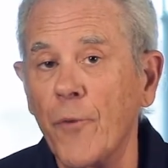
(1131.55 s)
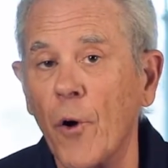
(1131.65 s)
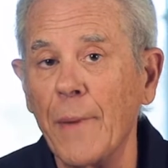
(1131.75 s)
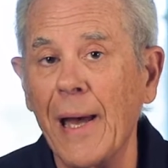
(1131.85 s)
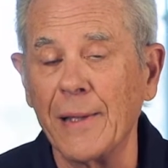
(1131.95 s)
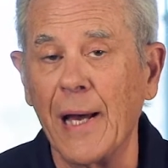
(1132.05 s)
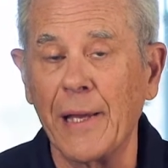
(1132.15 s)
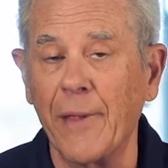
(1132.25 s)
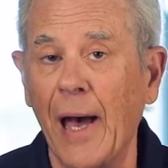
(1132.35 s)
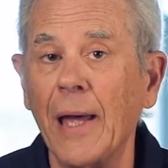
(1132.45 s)
format
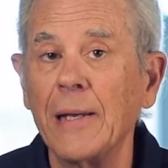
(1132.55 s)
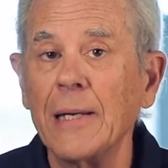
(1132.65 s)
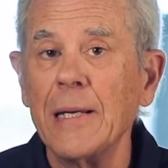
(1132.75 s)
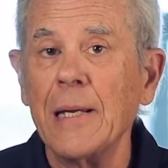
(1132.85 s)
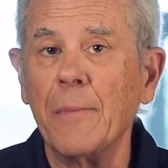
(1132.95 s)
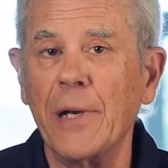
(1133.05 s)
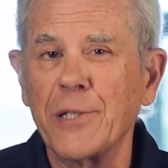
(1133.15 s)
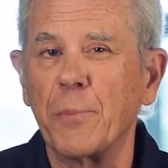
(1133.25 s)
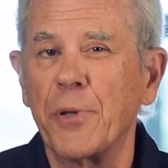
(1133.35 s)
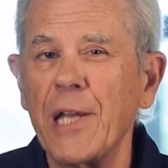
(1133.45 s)
like that. But
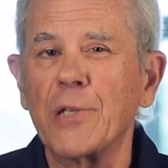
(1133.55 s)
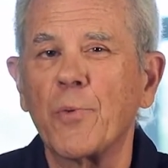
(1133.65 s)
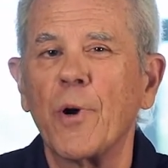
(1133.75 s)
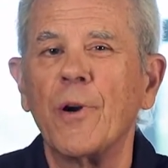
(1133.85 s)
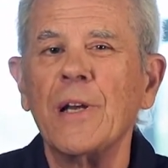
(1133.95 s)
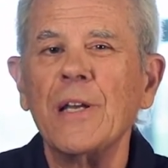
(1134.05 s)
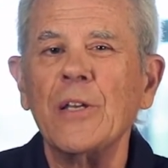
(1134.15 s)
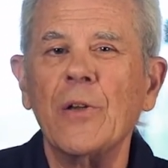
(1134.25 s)
it's a place where